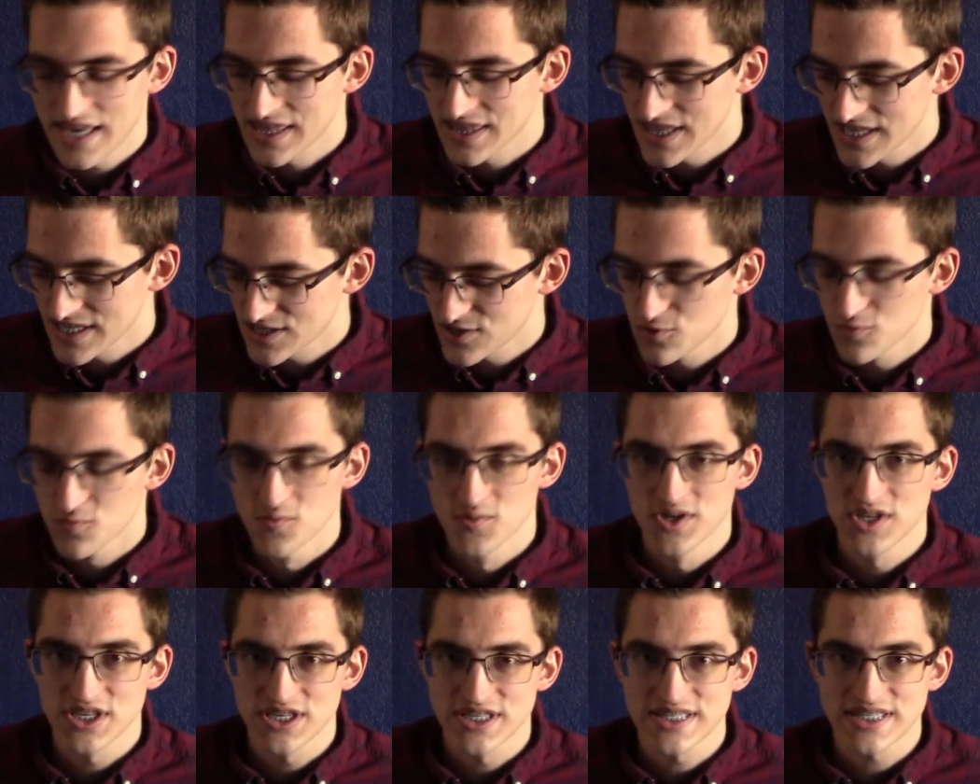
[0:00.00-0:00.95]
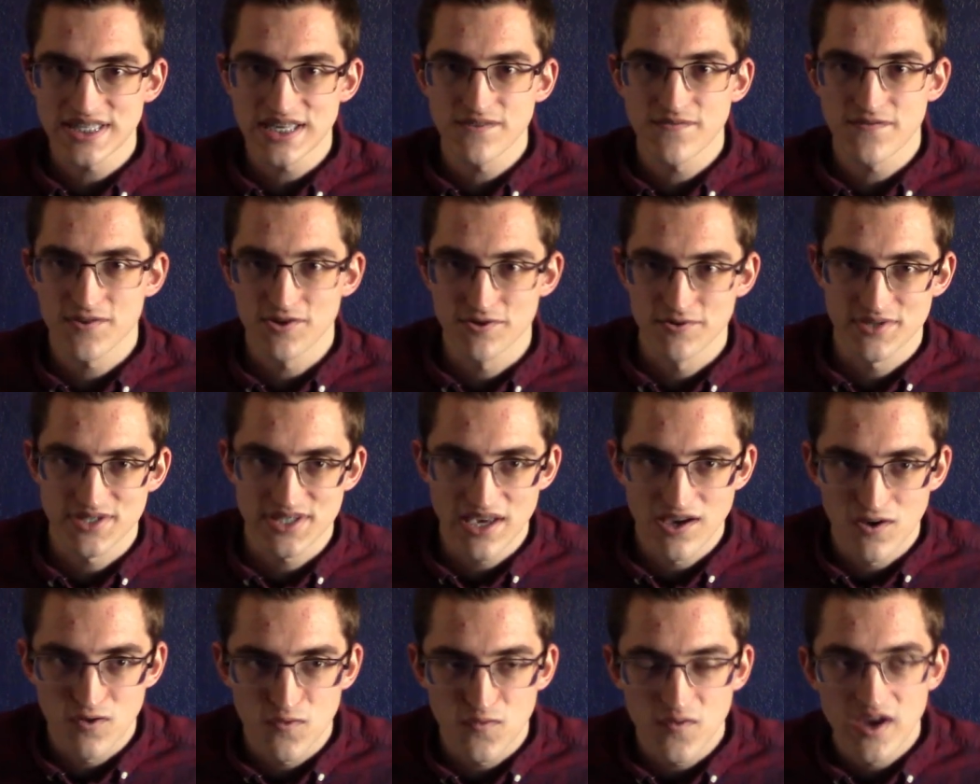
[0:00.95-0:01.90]
unless you really see for
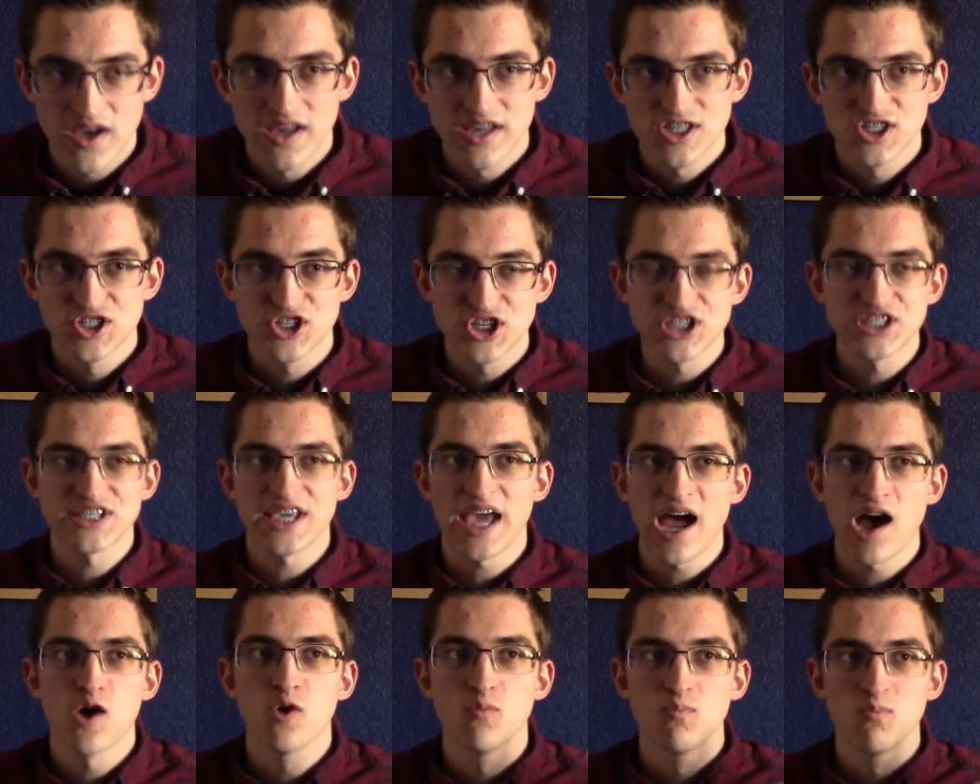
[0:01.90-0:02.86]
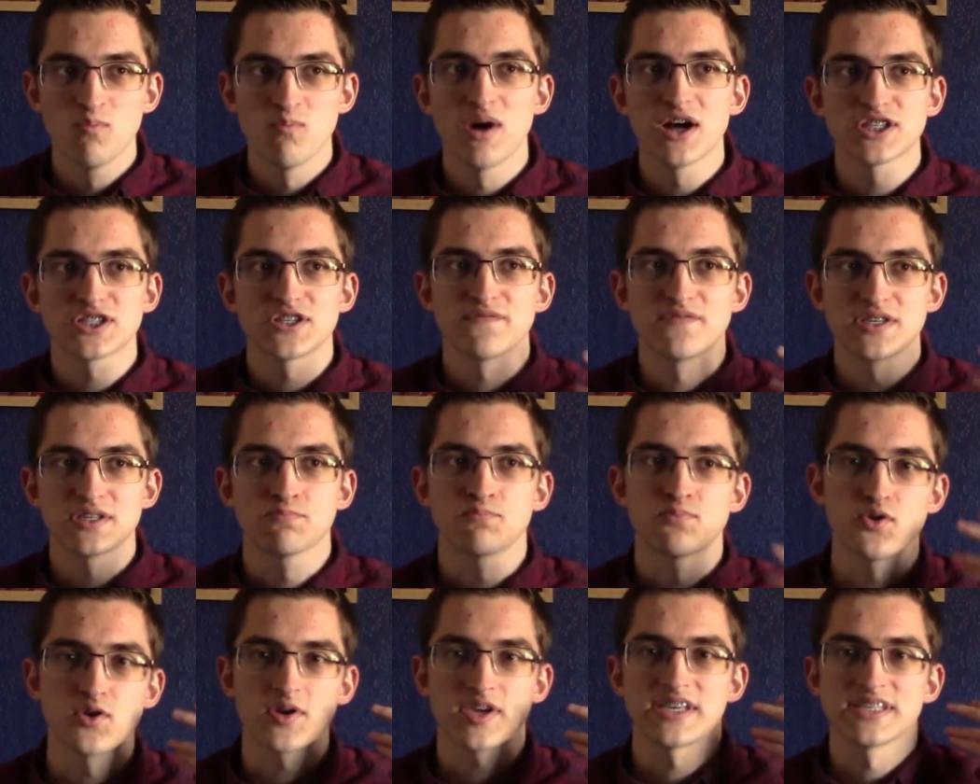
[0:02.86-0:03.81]
yourself just how much of this
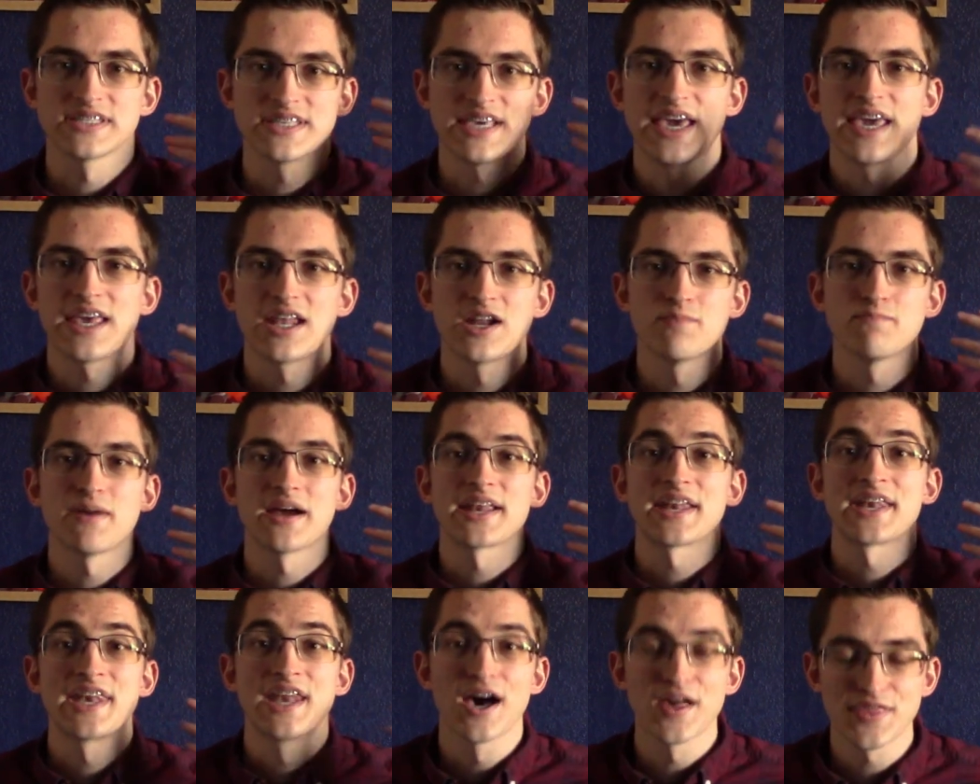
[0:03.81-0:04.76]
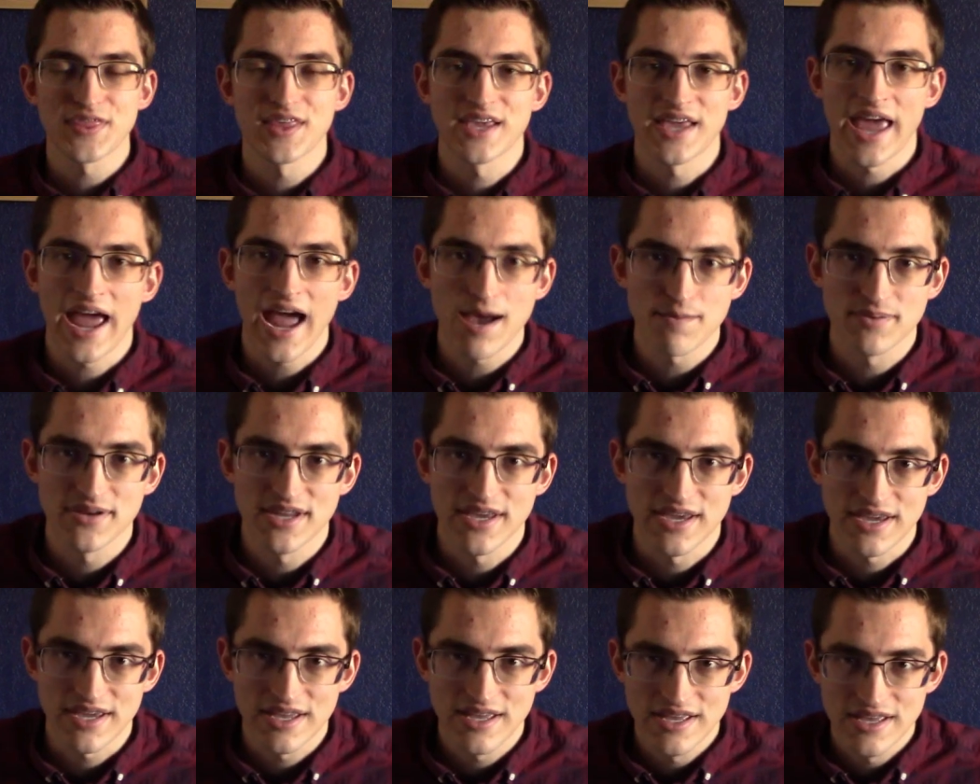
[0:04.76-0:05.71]
book is taken up by nothing
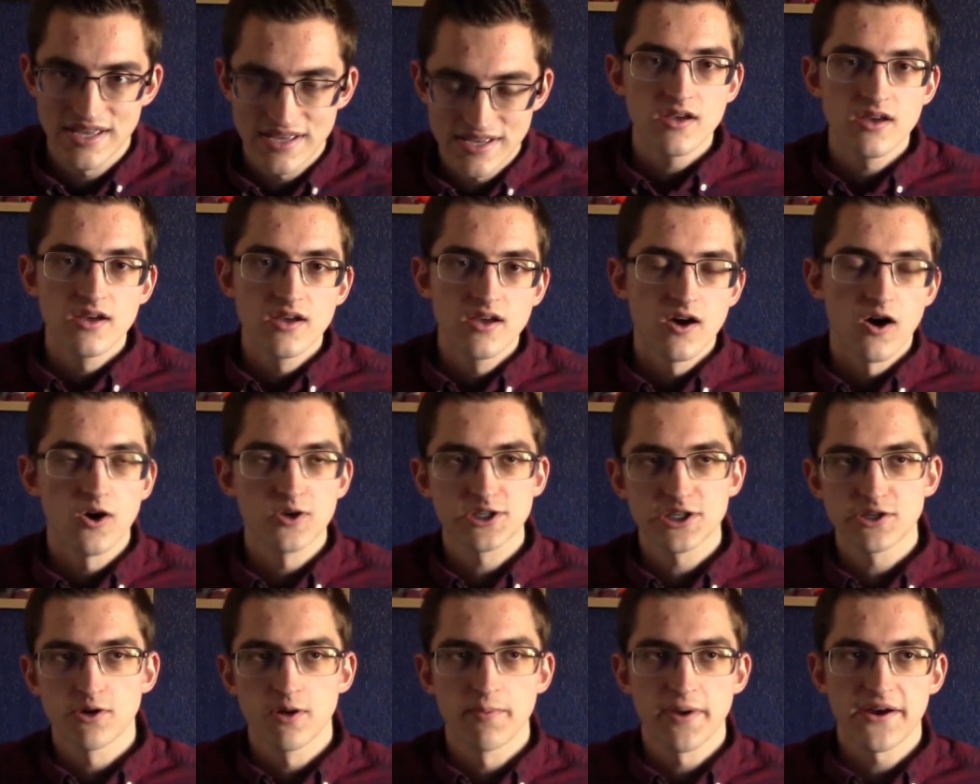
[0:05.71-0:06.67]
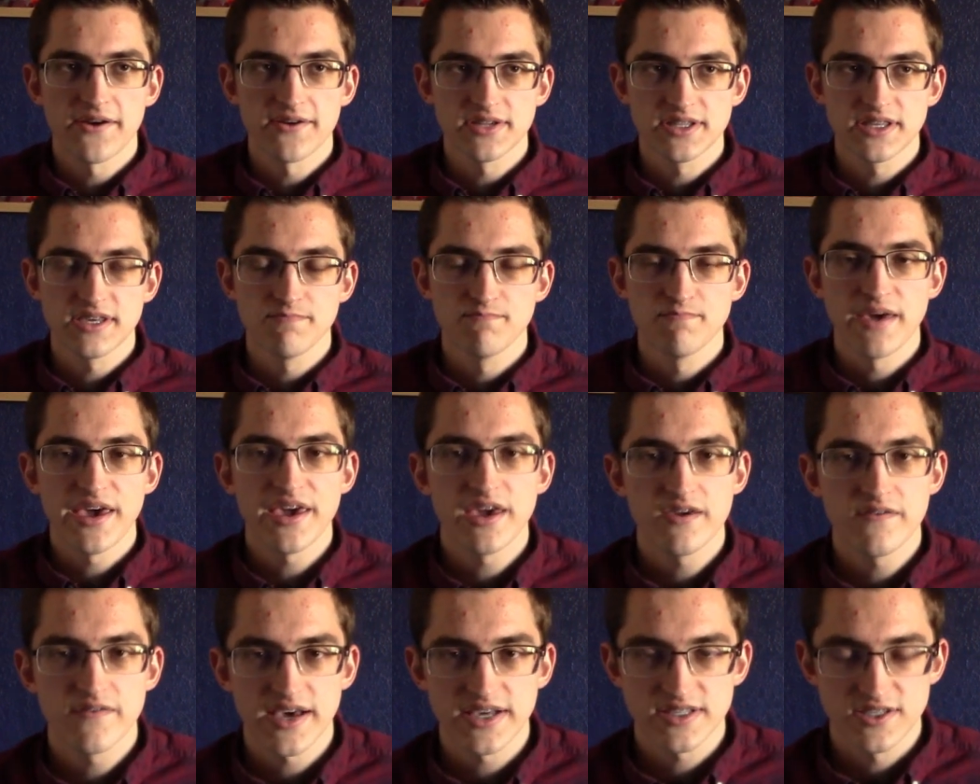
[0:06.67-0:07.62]
happening. Also, apparently
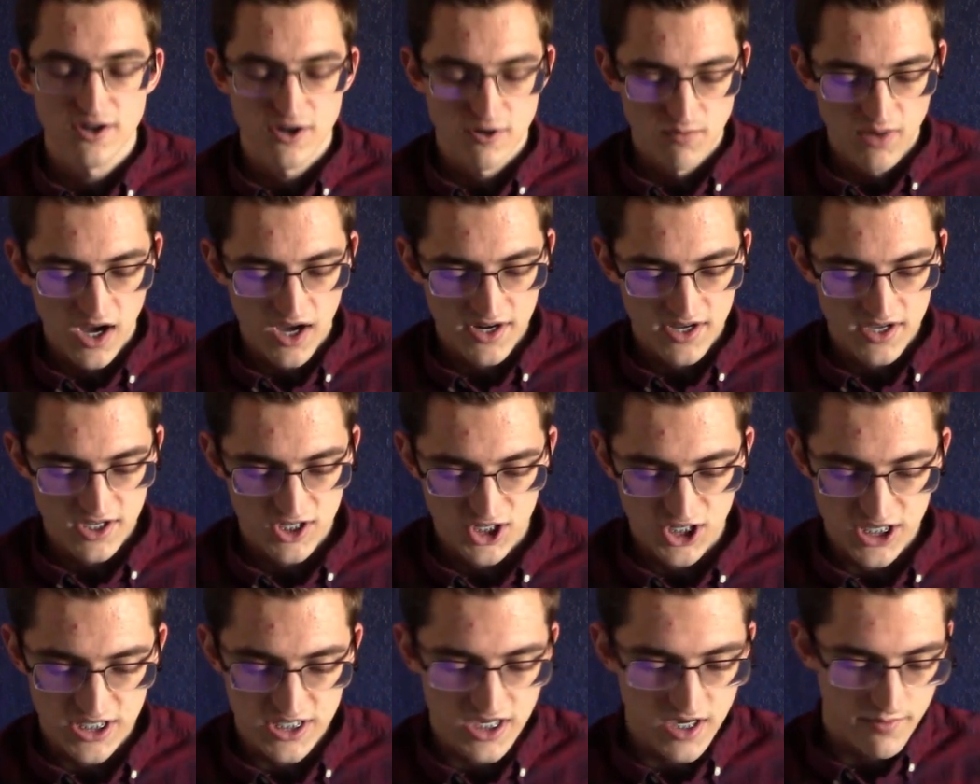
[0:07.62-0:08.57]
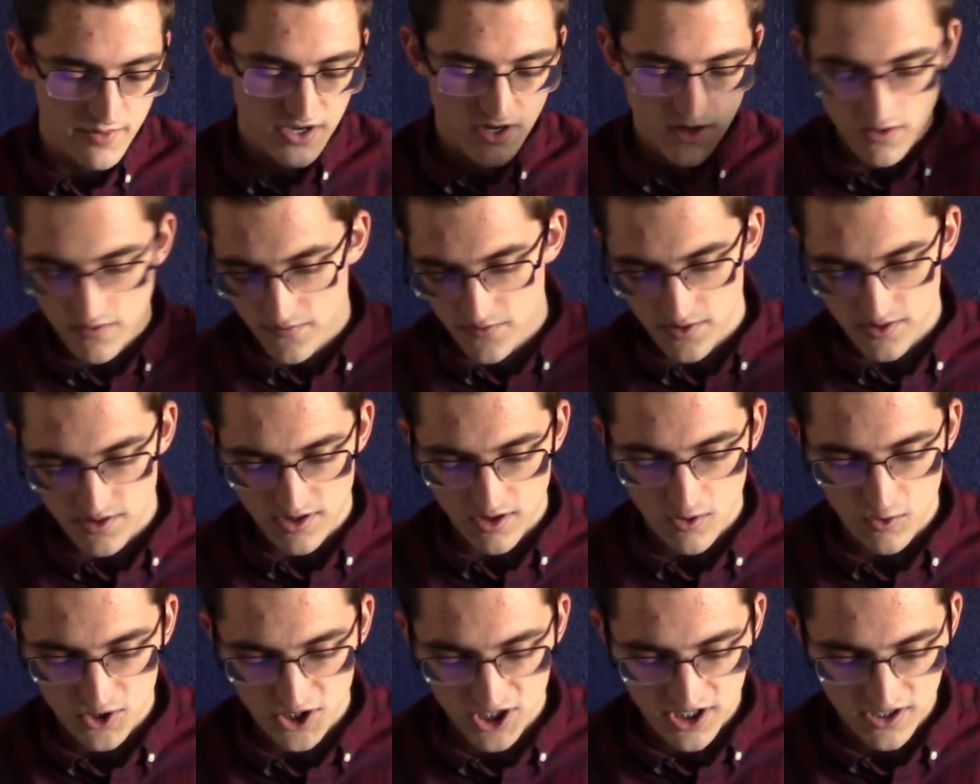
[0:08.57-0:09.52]
Maeve has an armada and she's coming over the
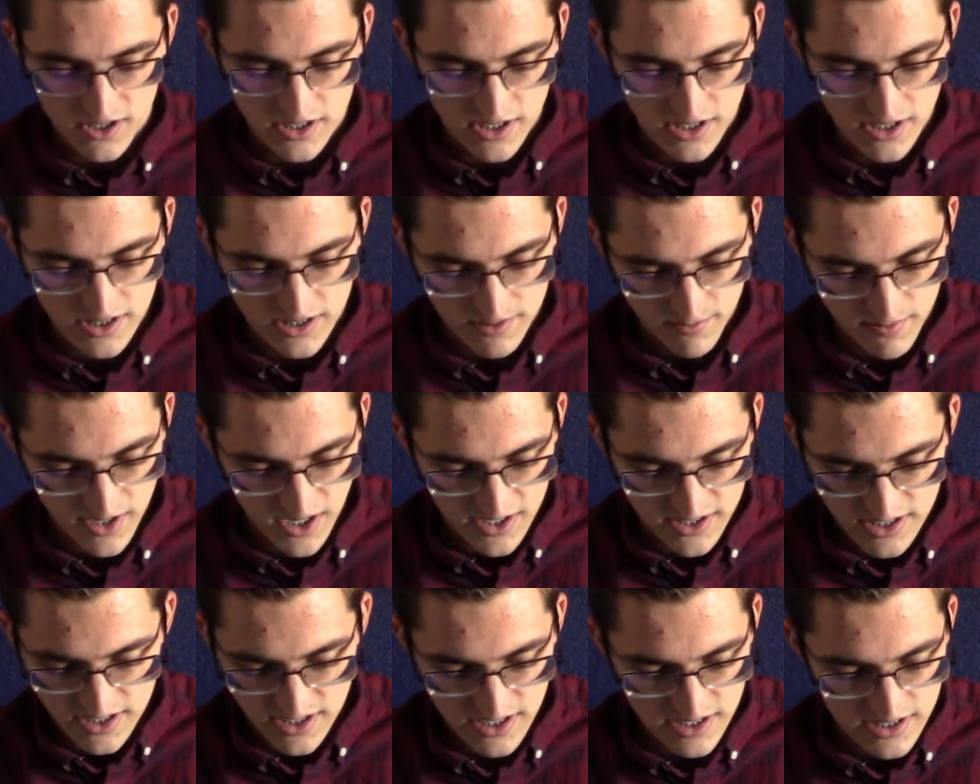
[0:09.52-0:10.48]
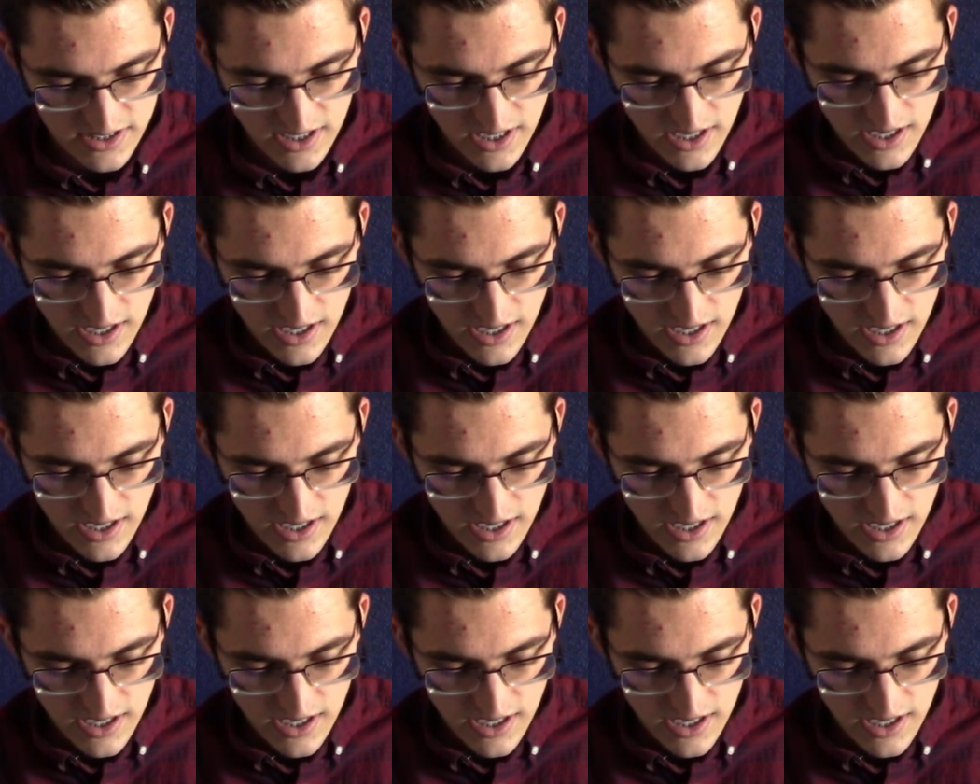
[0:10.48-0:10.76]
ocean to this continent.